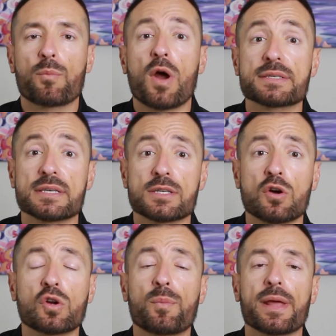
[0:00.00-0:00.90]
We process
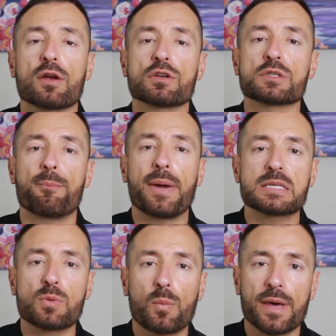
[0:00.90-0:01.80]
soccer players,
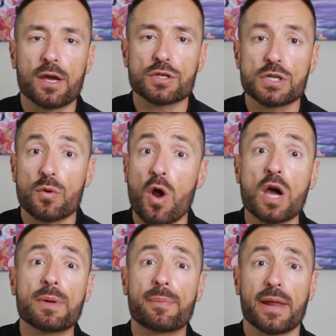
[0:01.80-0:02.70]
baseball players,
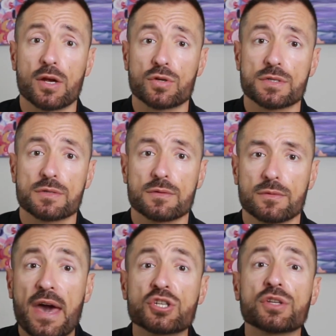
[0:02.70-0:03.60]
rugby players,
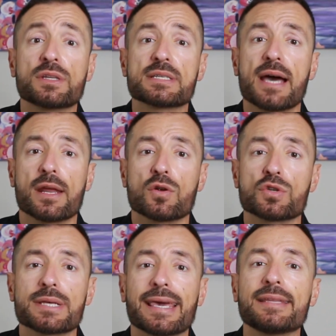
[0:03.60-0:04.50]
fashion
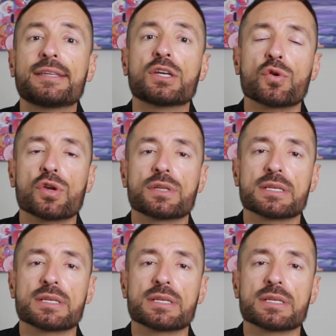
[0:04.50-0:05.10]
designers, interior